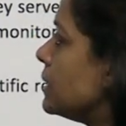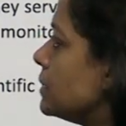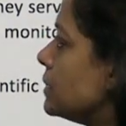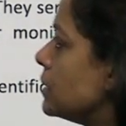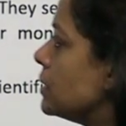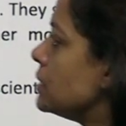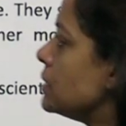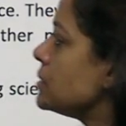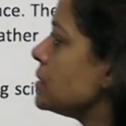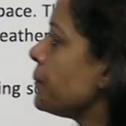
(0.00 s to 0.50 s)
and
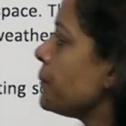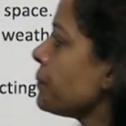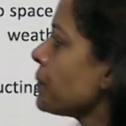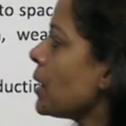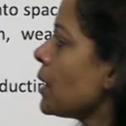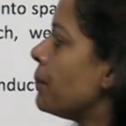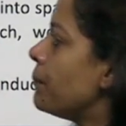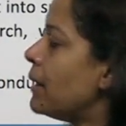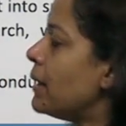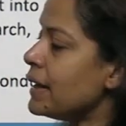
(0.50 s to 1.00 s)
dust.
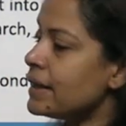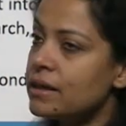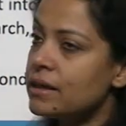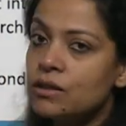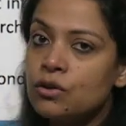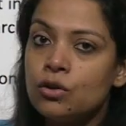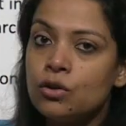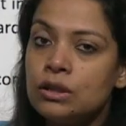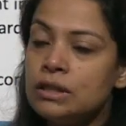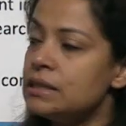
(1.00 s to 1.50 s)

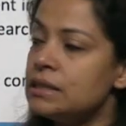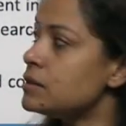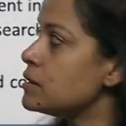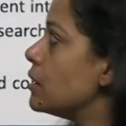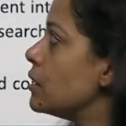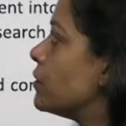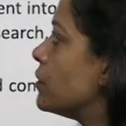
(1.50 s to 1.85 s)
Michael Collins